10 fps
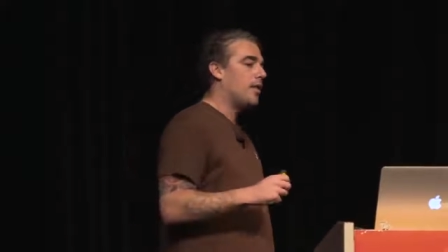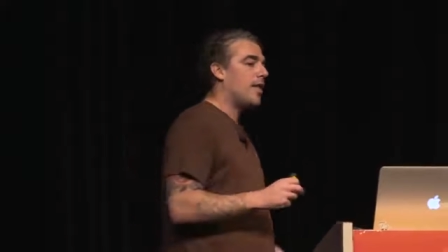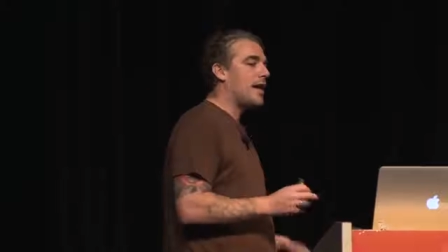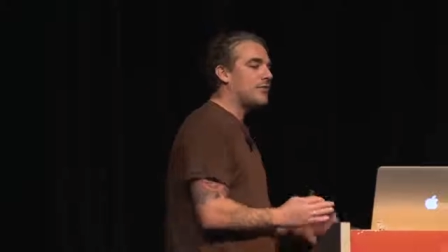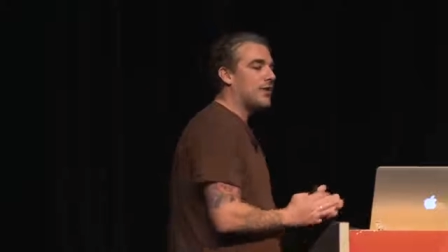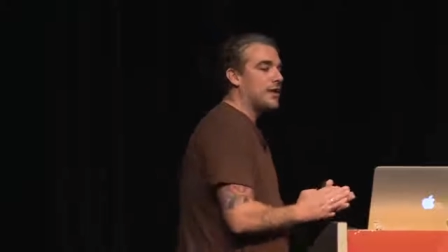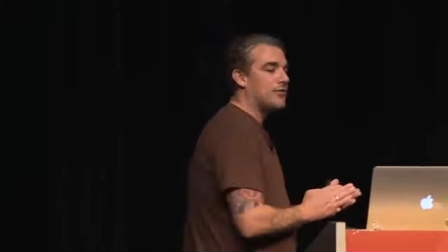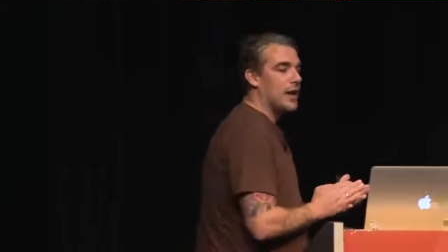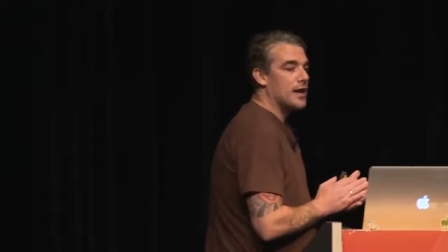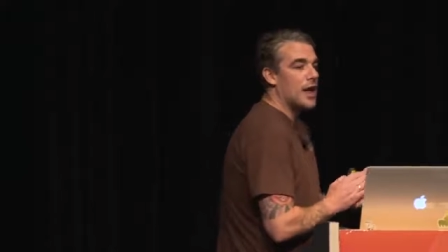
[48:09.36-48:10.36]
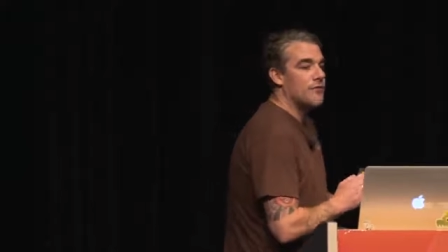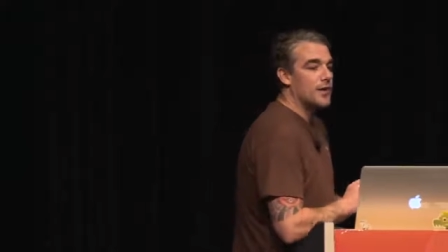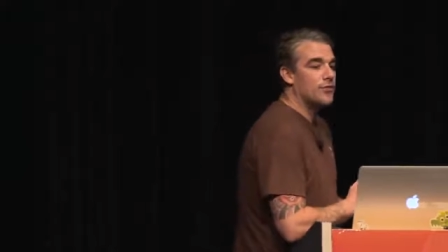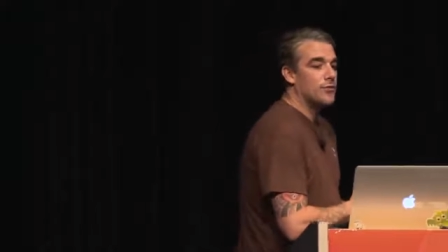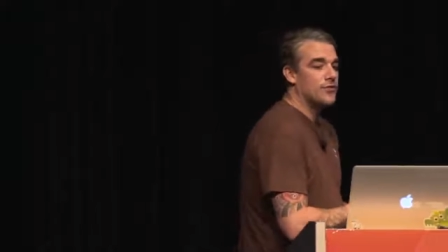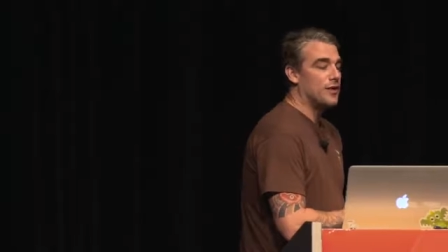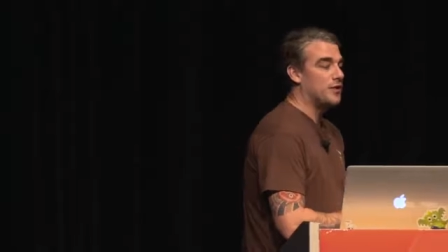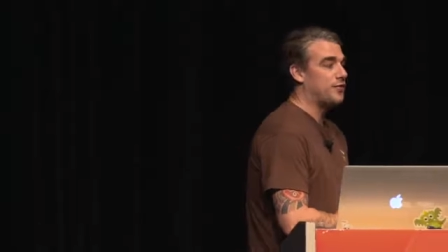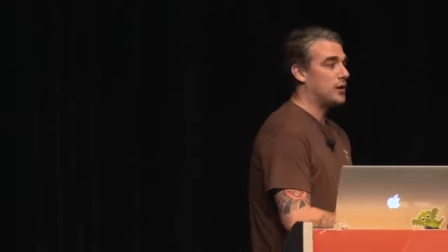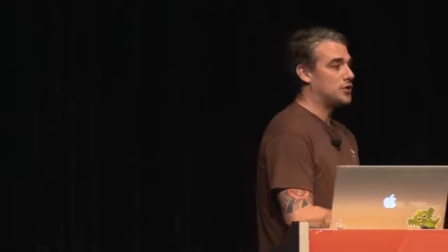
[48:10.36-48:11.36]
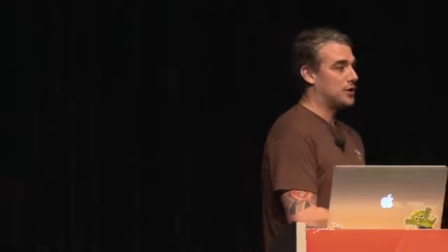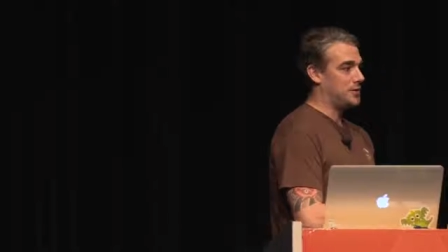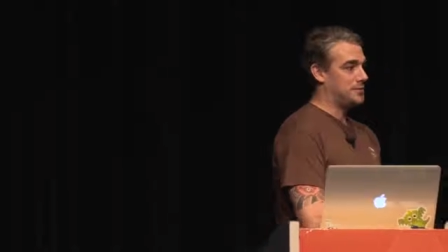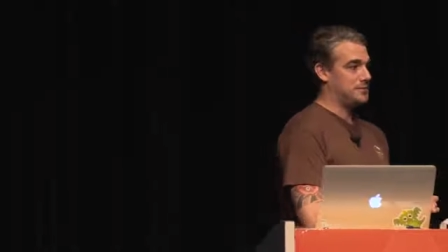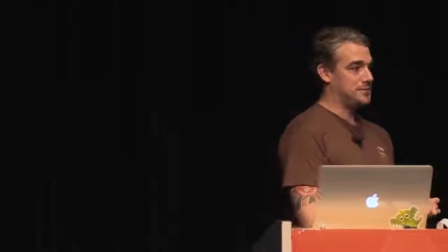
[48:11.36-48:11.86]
And the last thing is that event sourcing is functional.